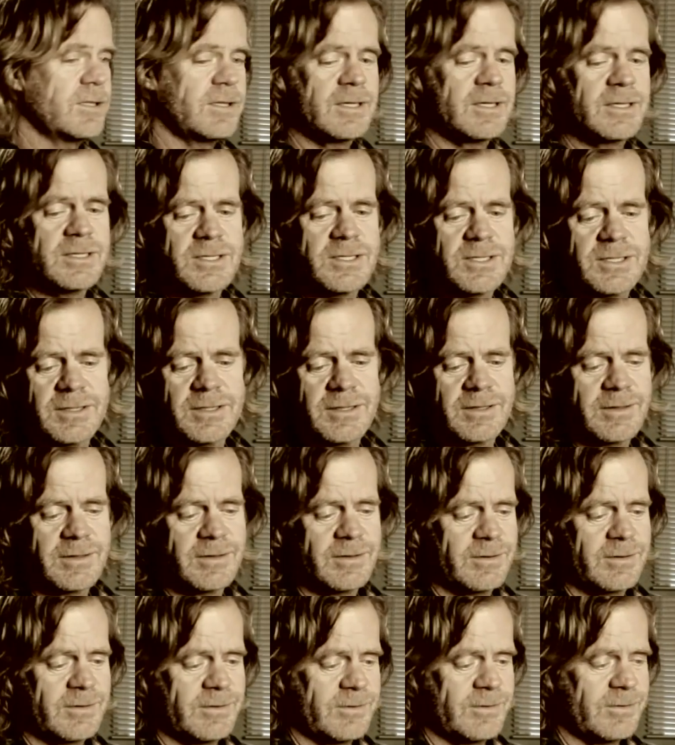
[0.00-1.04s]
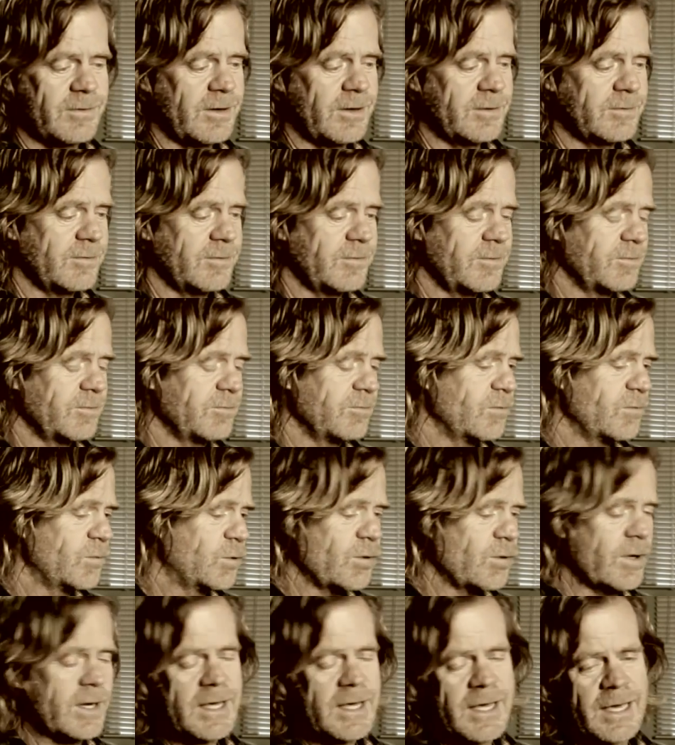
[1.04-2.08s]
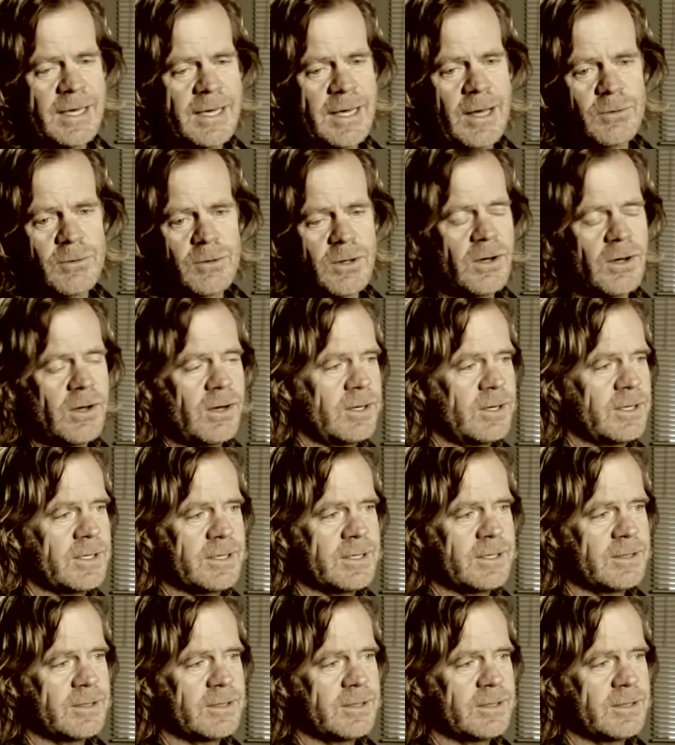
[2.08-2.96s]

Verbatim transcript: He's uh, a drinking alcoholic.